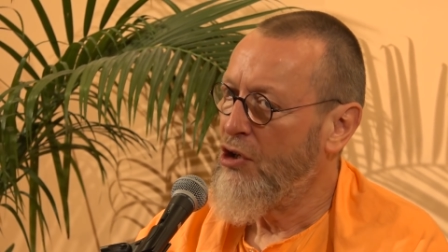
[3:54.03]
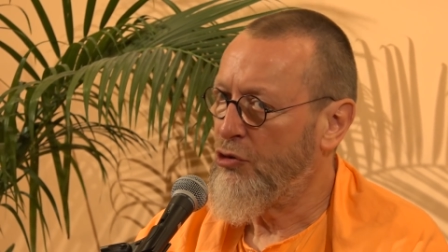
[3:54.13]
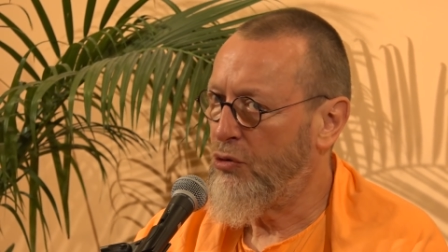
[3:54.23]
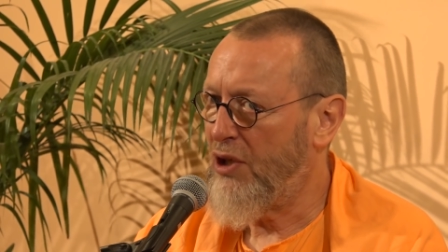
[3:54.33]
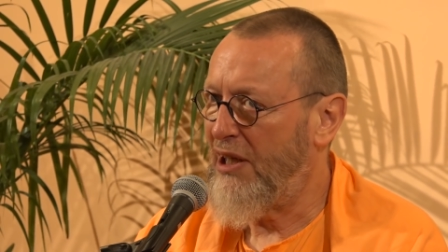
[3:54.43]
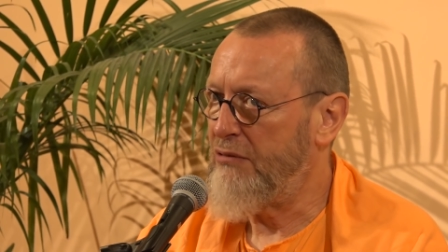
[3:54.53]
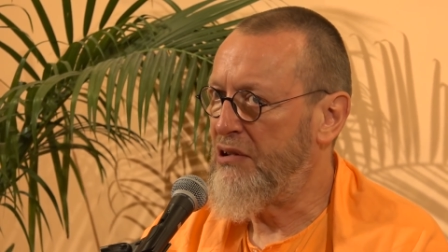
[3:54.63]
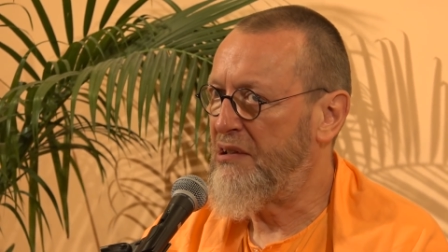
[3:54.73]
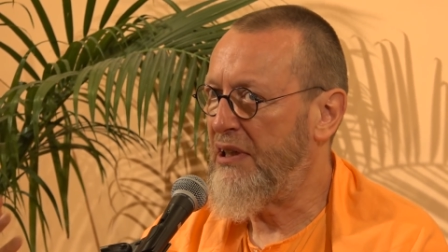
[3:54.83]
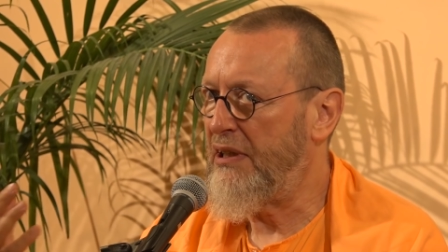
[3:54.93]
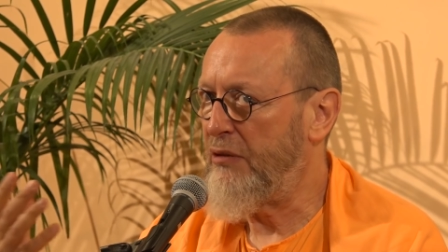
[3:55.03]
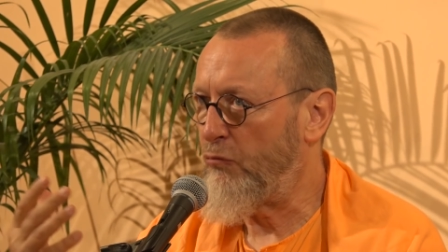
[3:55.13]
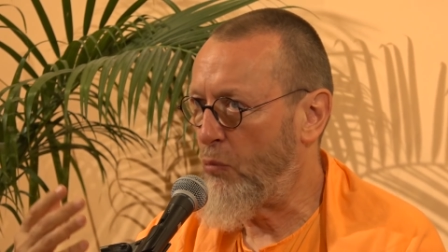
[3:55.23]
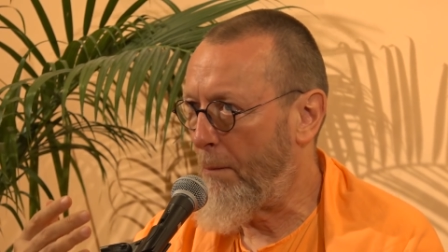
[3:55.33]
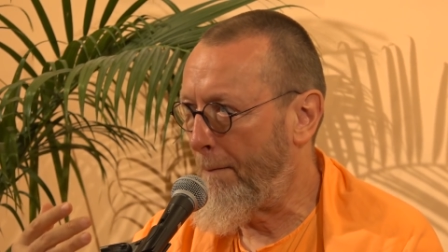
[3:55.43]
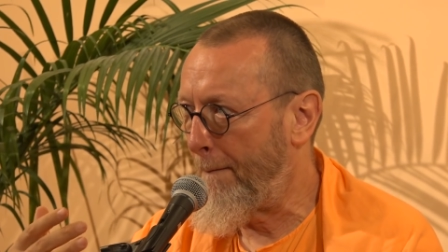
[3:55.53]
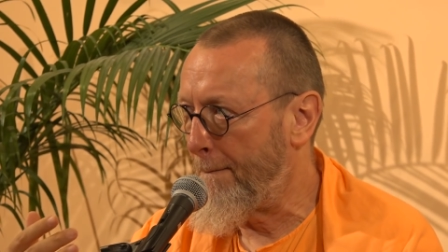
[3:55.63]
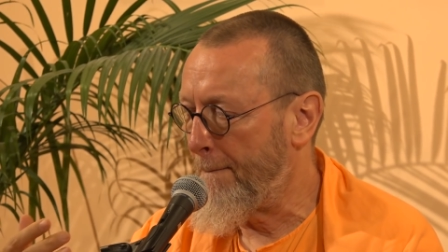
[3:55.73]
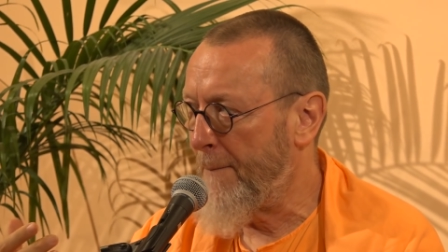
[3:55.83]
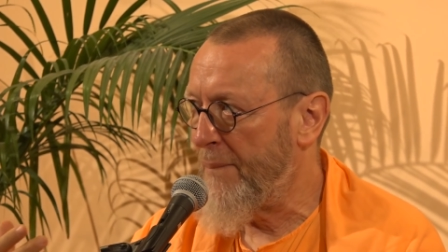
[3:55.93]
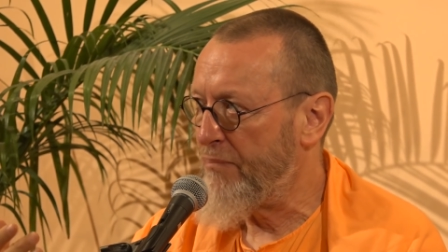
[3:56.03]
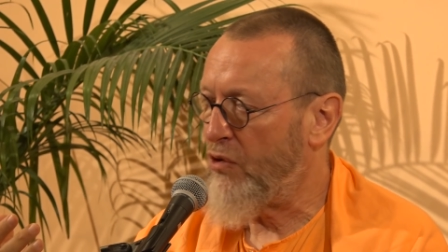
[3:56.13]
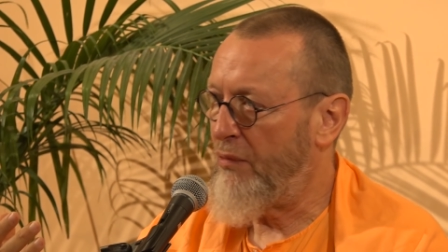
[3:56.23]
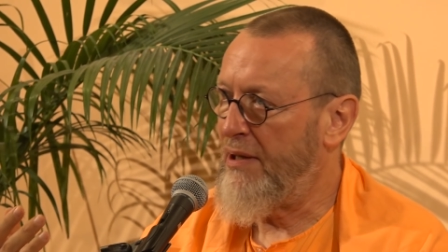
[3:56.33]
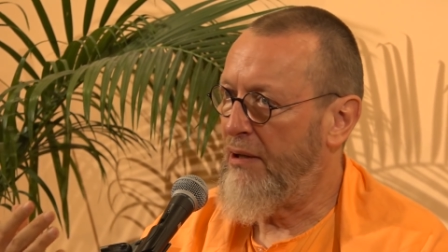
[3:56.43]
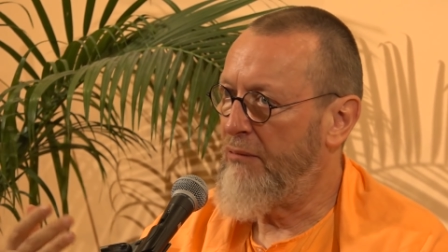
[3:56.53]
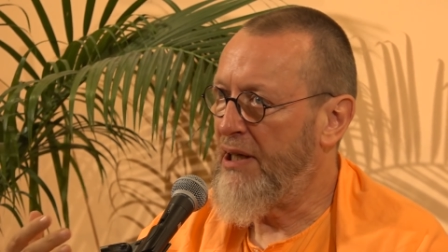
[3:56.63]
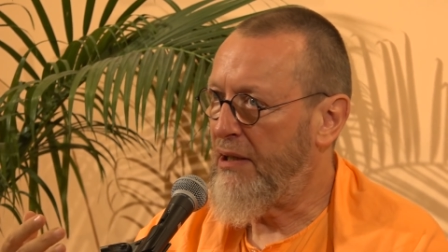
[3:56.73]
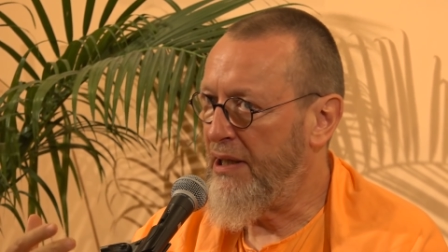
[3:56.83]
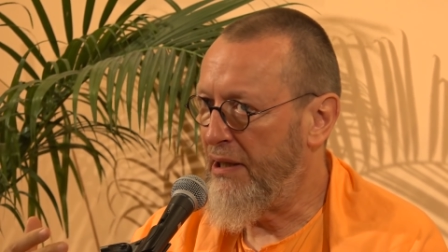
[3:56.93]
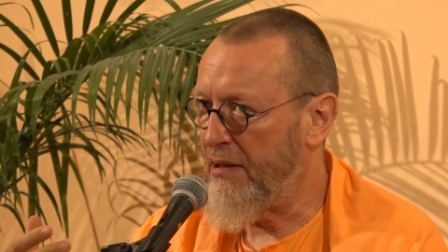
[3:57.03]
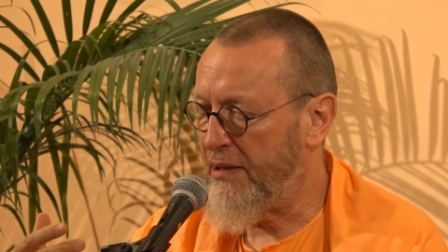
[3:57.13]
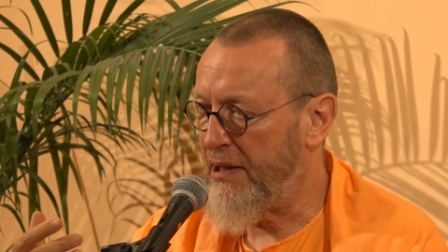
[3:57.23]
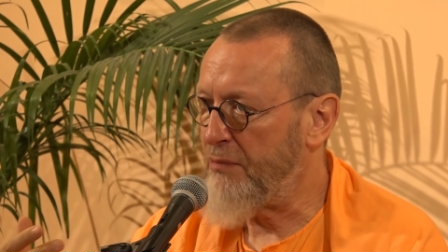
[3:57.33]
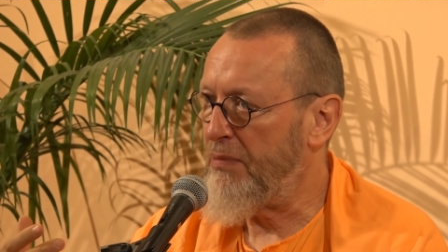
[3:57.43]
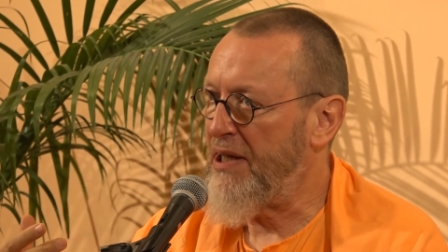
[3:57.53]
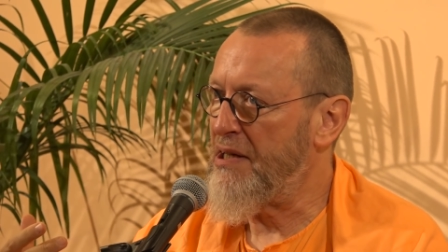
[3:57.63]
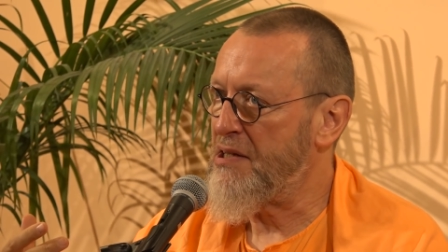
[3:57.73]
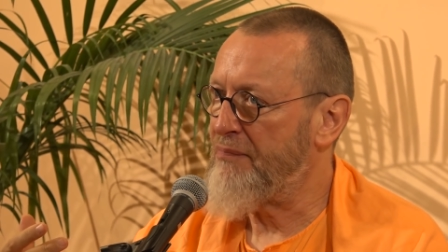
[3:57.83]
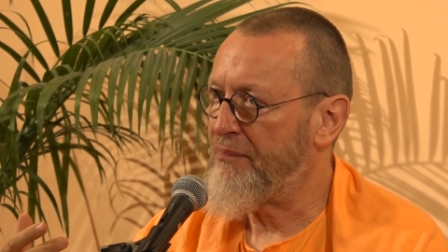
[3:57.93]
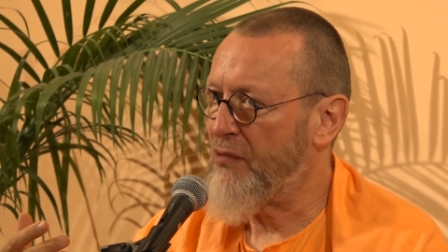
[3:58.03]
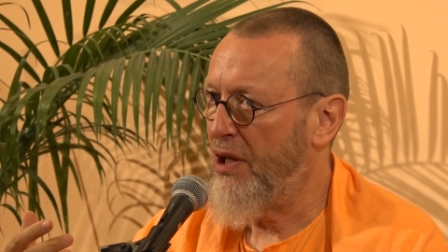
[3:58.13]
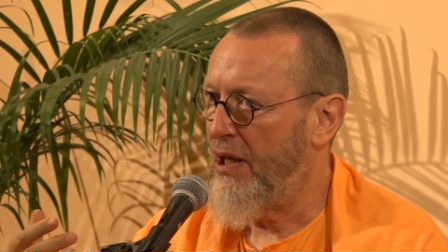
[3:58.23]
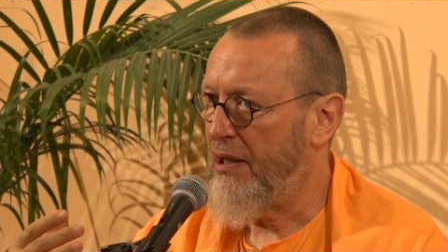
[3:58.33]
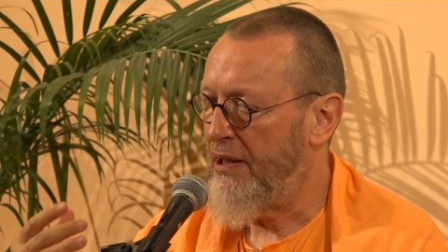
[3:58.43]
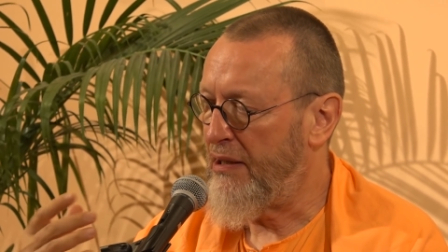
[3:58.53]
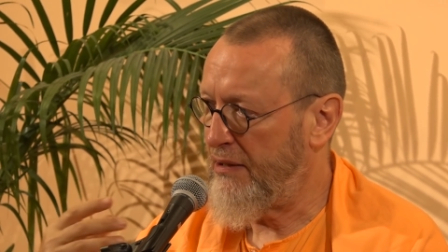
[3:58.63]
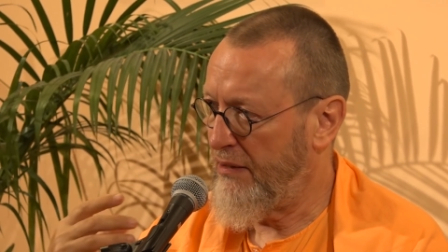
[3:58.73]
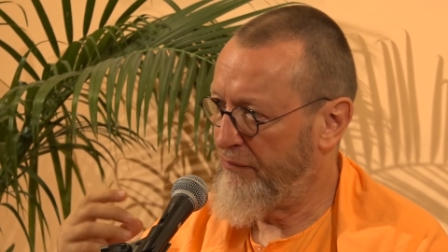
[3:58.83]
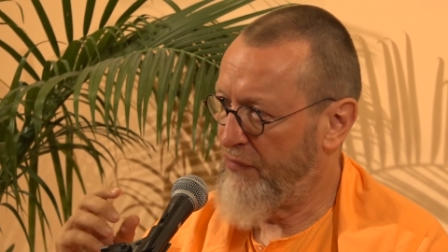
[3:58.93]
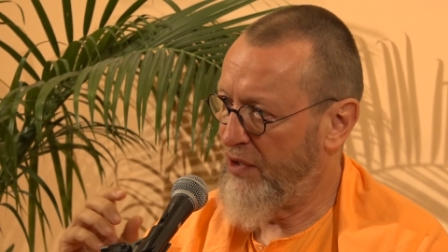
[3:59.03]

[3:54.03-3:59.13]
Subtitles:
So I would say, when awakening takes place, that